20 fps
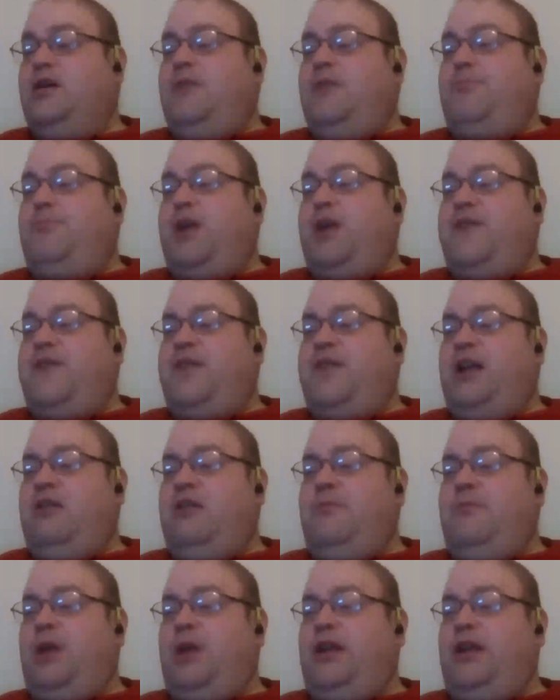
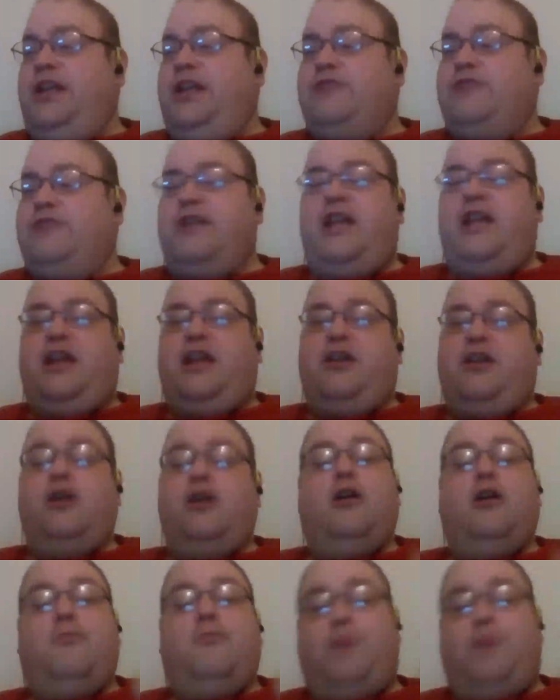Buffalo and Bowling Green.
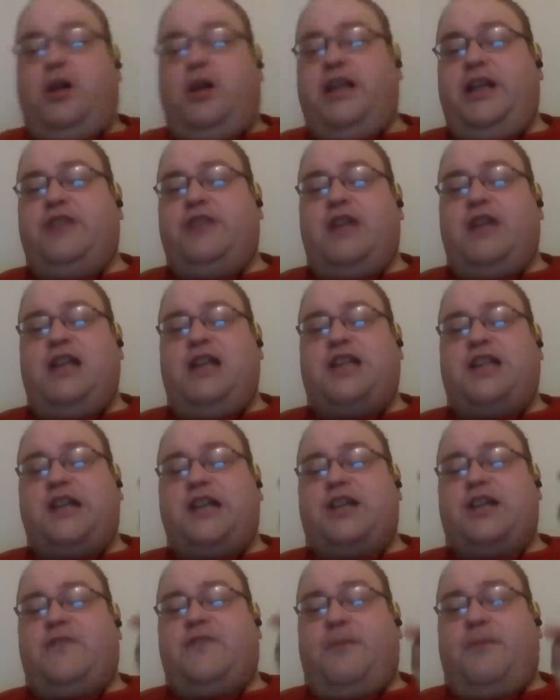Bowling Green
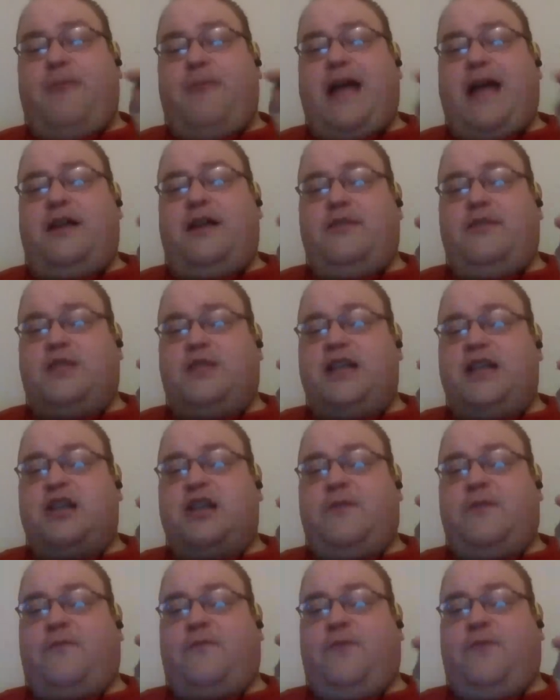takes
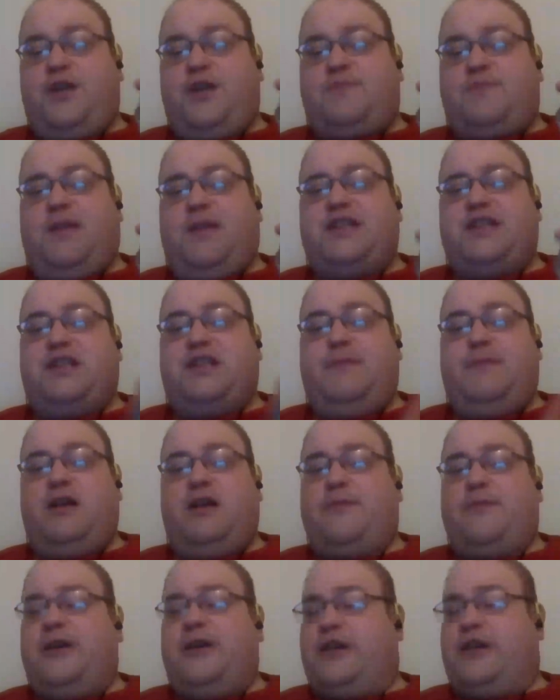over first place in the
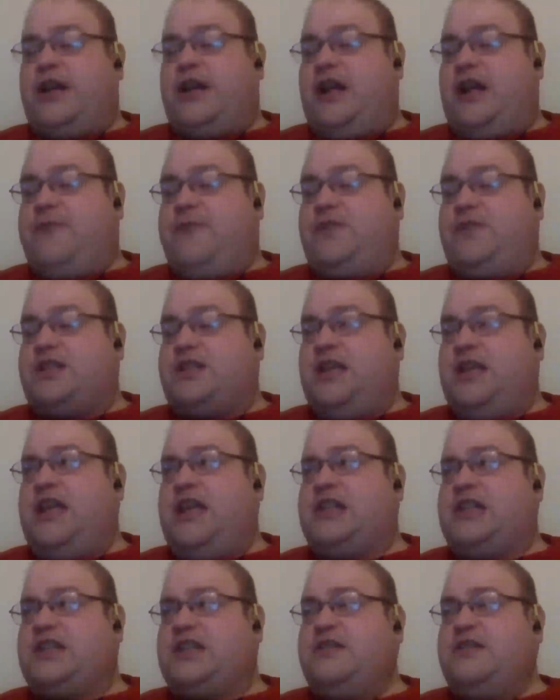Mid-America Conference
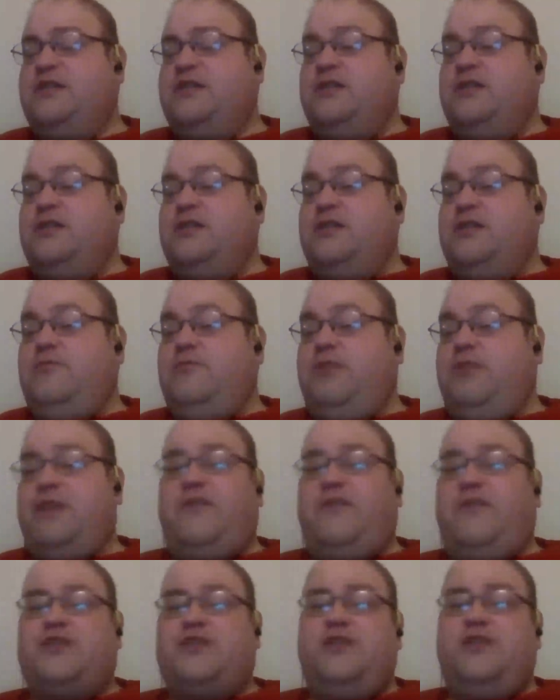East with a
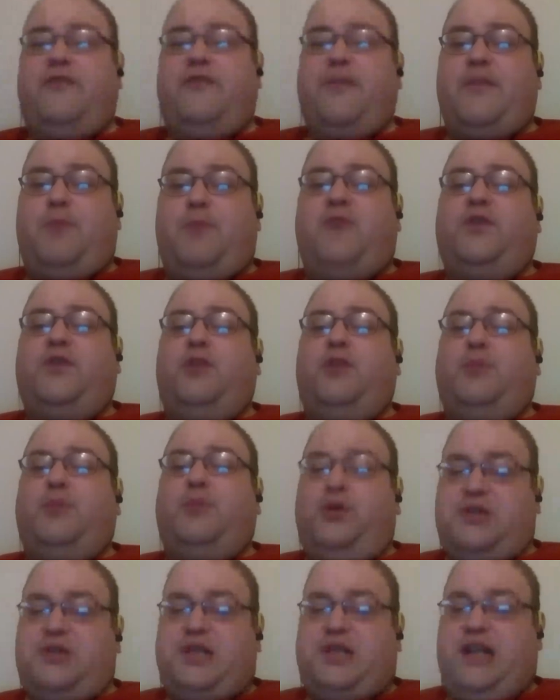victory over the Buffalo
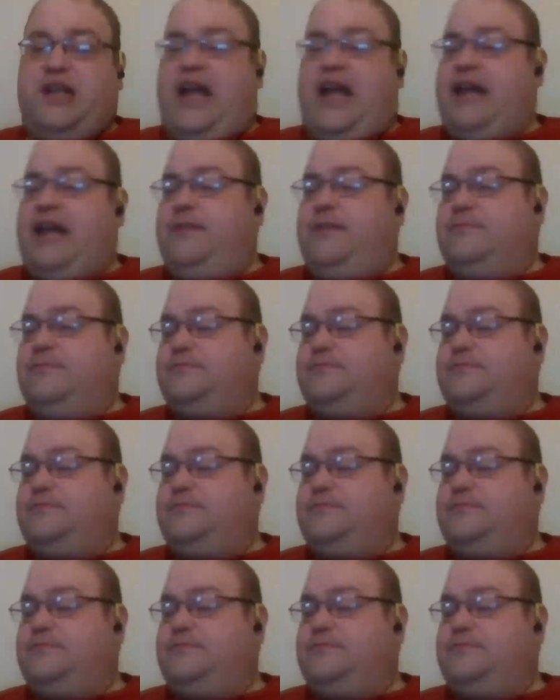Bulls tonight.